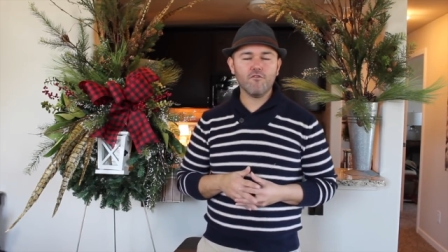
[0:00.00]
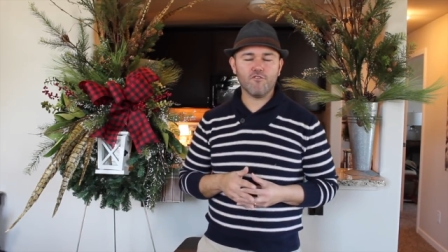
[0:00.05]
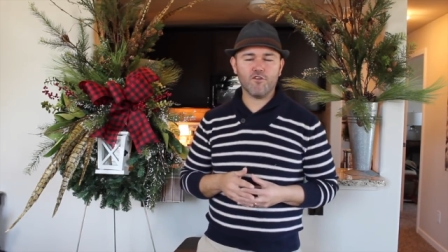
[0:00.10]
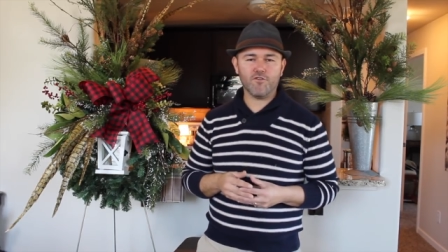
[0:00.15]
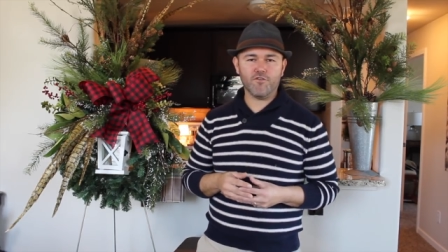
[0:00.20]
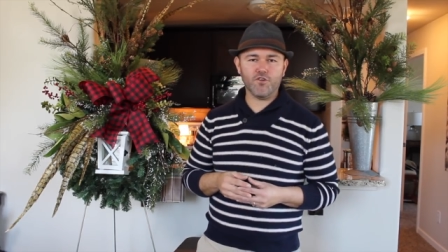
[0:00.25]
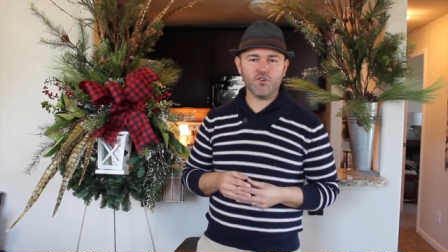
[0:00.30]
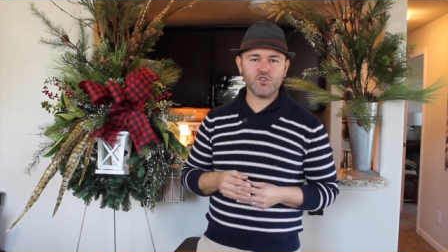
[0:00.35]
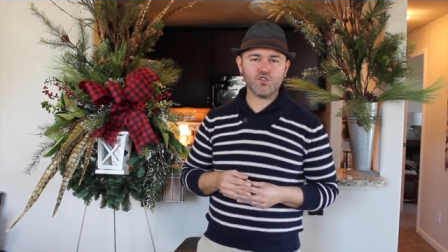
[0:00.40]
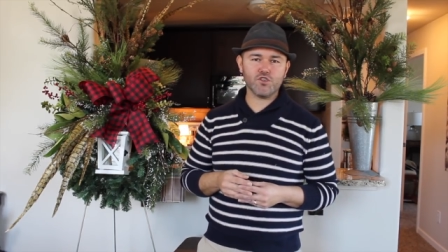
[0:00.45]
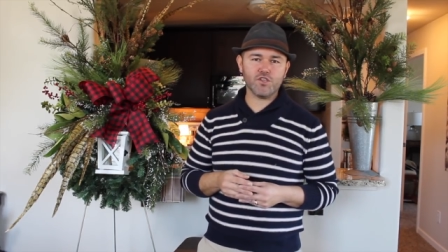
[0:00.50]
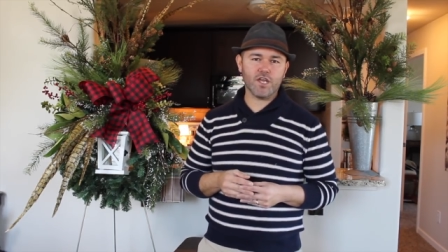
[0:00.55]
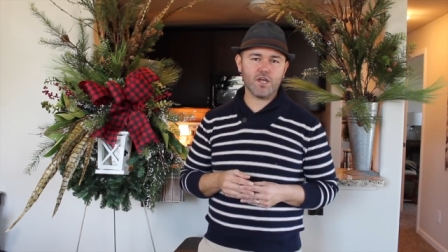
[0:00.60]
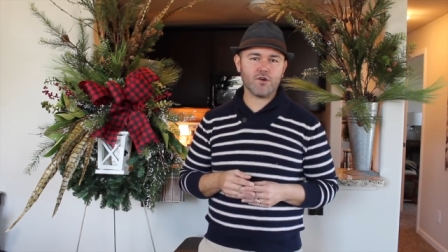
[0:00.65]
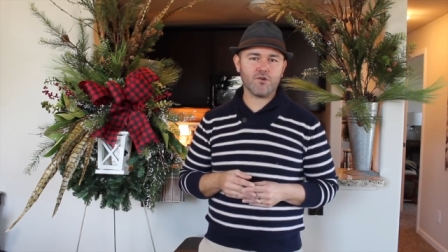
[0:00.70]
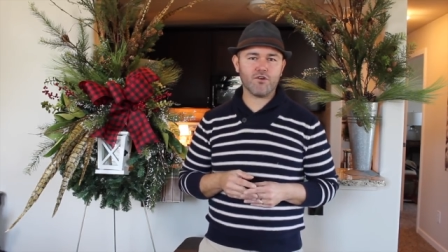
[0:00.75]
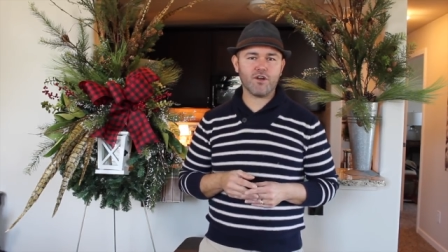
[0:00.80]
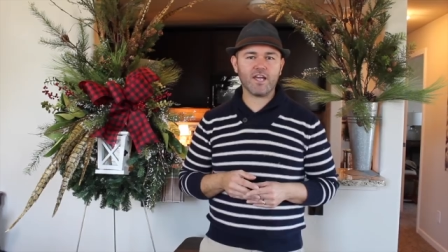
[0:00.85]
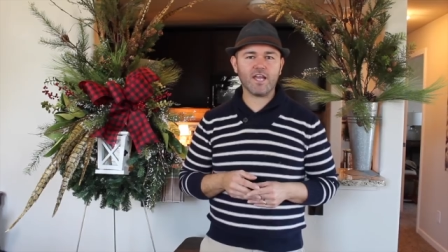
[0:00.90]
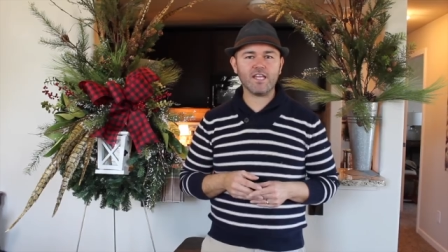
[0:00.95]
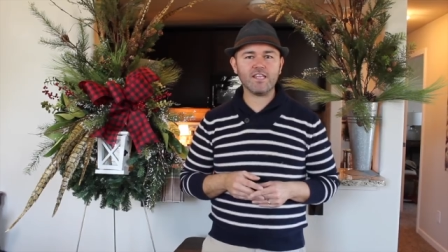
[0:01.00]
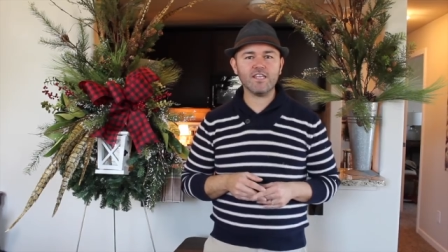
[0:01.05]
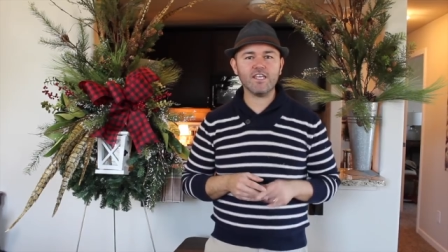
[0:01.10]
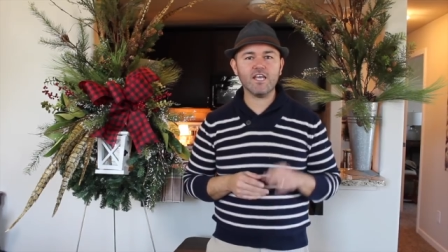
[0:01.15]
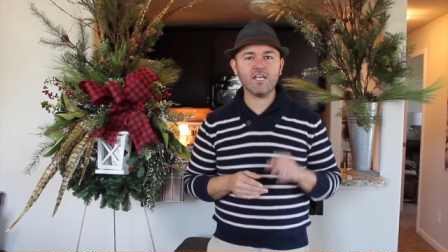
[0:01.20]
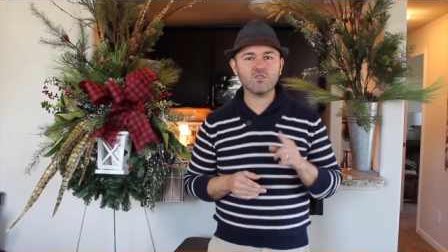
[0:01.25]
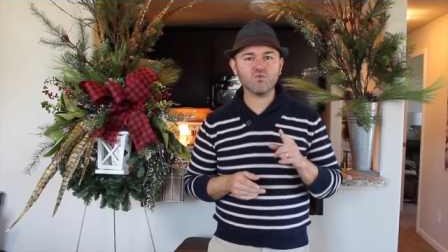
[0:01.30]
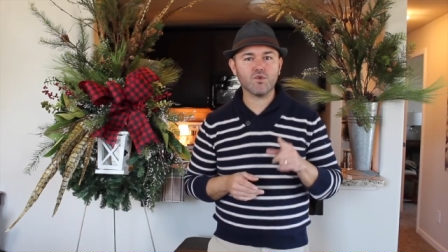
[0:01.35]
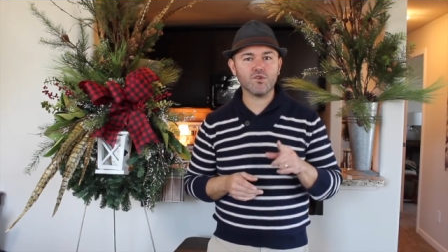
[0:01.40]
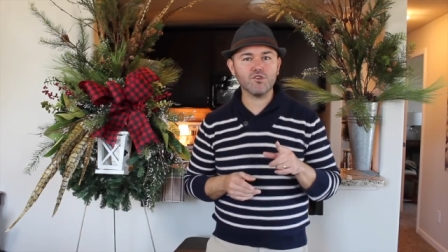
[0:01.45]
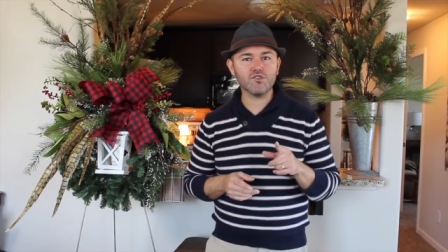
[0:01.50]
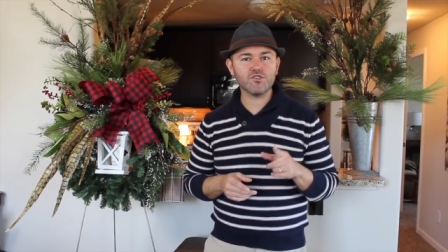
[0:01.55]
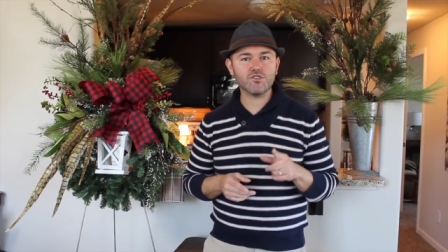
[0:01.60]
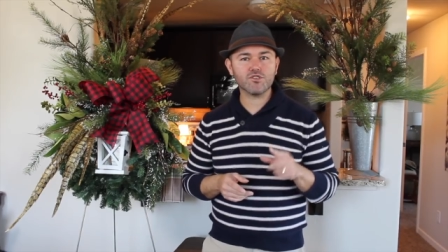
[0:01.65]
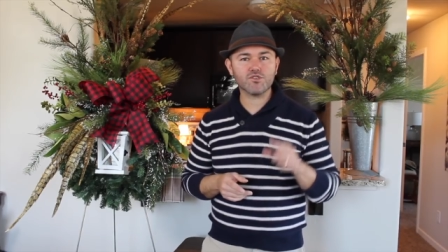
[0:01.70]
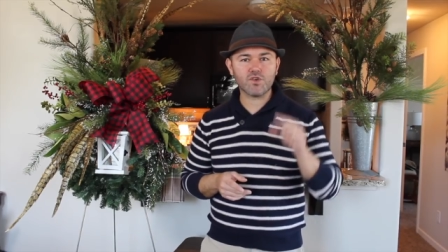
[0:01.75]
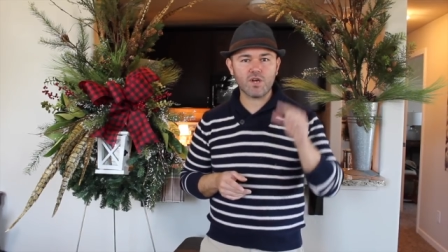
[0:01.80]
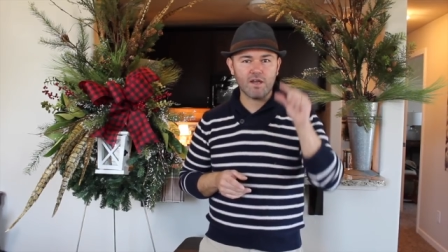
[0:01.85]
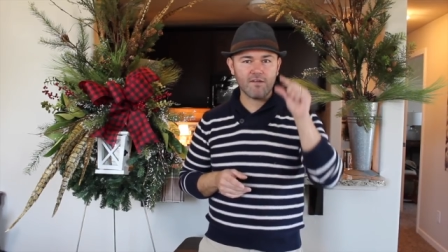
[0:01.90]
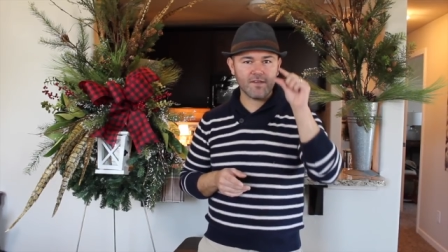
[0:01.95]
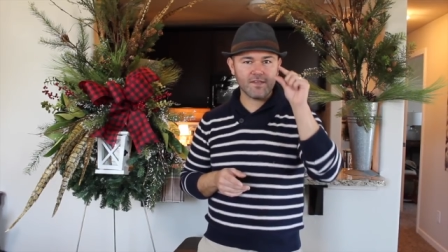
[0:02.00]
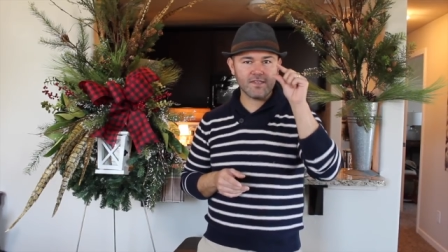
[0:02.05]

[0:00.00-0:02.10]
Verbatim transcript: for future decorating ideas. When you subscribe,